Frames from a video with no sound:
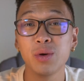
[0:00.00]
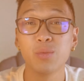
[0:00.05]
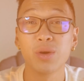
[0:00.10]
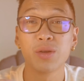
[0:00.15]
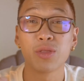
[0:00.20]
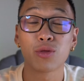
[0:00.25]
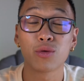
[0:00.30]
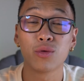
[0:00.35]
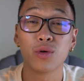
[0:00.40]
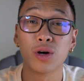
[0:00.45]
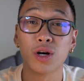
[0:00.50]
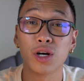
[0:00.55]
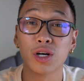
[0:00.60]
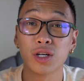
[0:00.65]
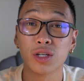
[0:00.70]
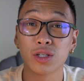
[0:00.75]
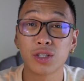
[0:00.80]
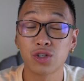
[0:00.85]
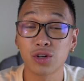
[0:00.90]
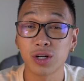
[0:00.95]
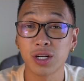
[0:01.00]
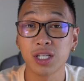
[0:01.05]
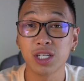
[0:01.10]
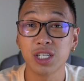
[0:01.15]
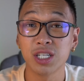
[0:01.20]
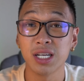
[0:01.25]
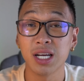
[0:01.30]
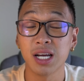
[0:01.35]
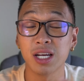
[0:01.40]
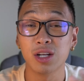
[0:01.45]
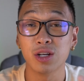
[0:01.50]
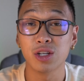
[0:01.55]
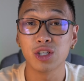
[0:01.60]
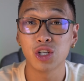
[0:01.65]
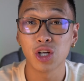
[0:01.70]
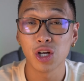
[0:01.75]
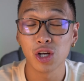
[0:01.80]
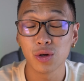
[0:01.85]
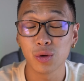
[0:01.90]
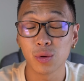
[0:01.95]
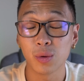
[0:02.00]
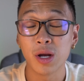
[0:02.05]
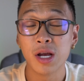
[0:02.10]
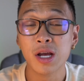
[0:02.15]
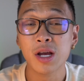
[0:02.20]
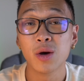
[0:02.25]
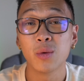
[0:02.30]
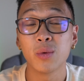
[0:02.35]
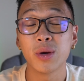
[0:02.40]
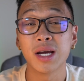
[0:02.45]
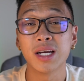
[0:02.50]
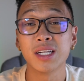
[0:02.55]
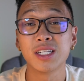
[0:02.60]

we went through her strategy and her journal, we